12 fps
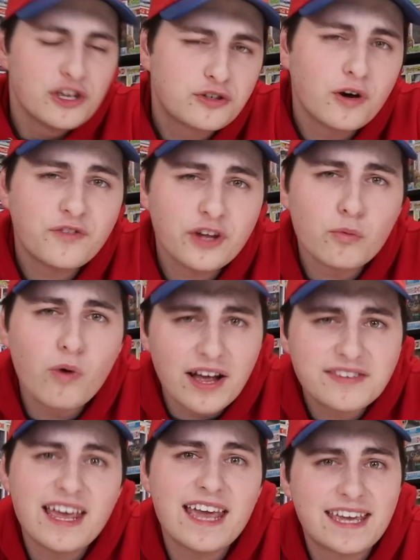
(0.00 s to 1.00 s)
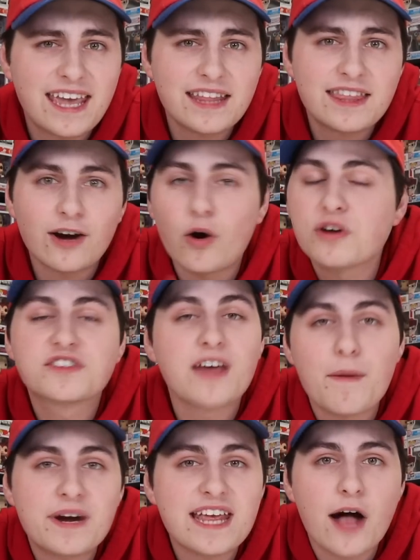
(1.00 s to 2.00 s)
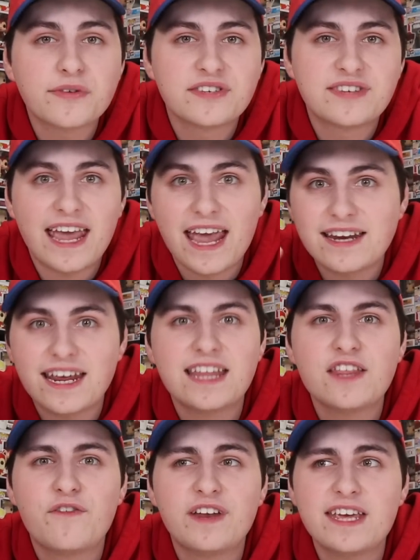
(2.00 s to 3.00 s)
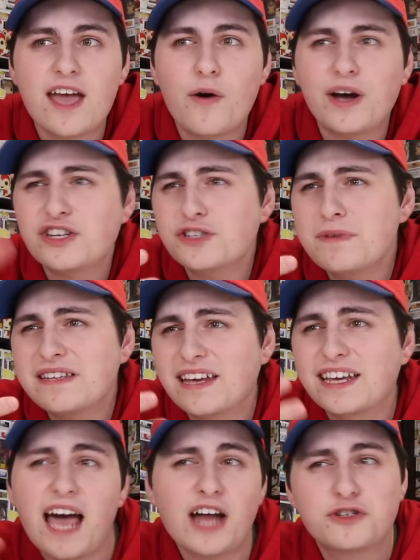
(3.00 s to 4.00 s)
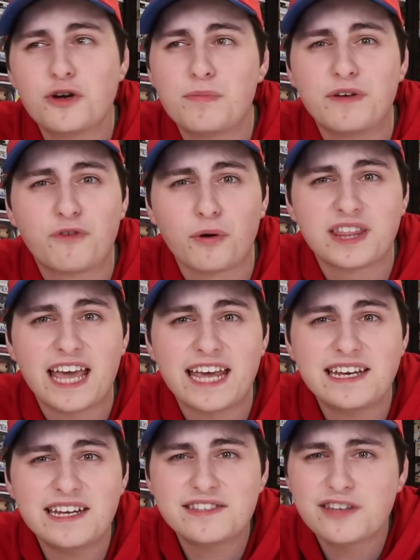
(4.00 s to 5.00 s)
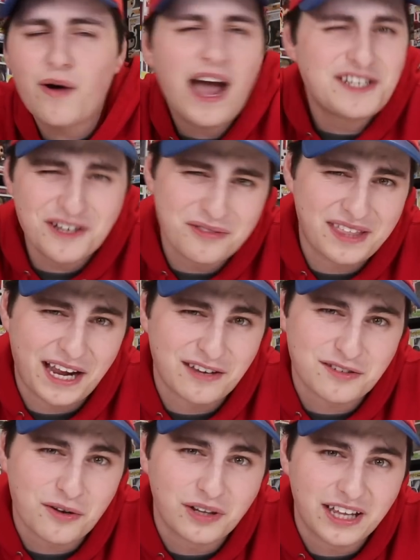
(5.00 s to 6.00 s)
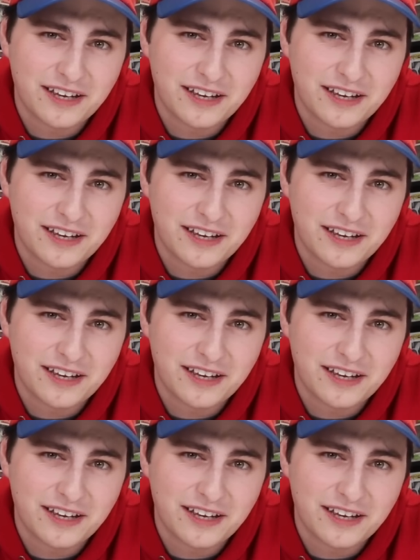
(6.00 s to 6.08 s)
So if there was a kid there or somebody else's hand in the video, it just means I got to it before they did, so I don't think I stole